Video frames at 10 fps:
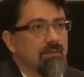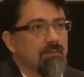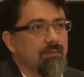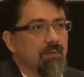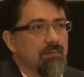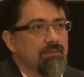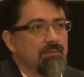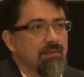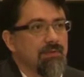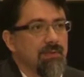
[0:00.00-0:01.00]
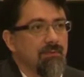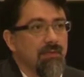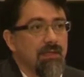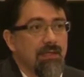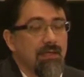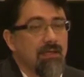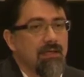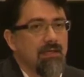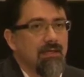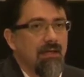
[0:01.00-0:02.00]
problems with the same thinking.
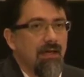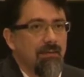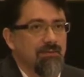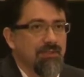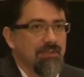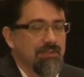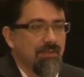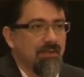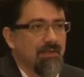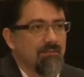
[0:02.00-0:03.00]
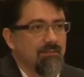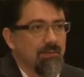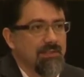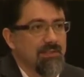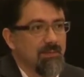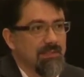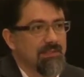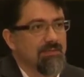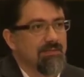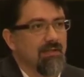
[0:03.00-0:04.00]
I'm changing thinking for
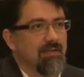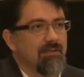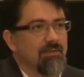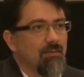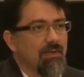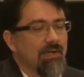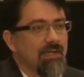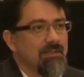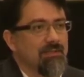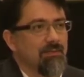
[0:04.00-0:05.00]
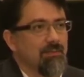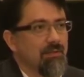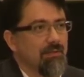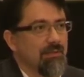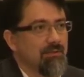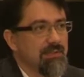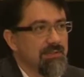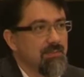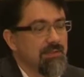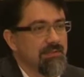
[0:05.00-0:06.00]
disciplines. So we are aiming to build new
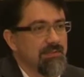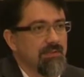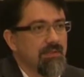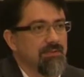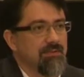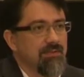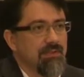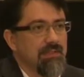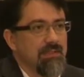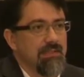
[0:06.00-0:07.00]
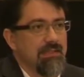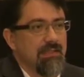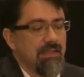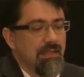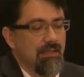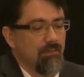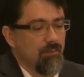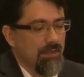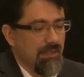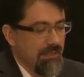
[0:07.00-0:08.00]
disciplines in SUTD, and
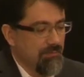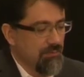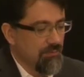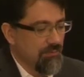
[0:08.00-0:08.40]
we aim to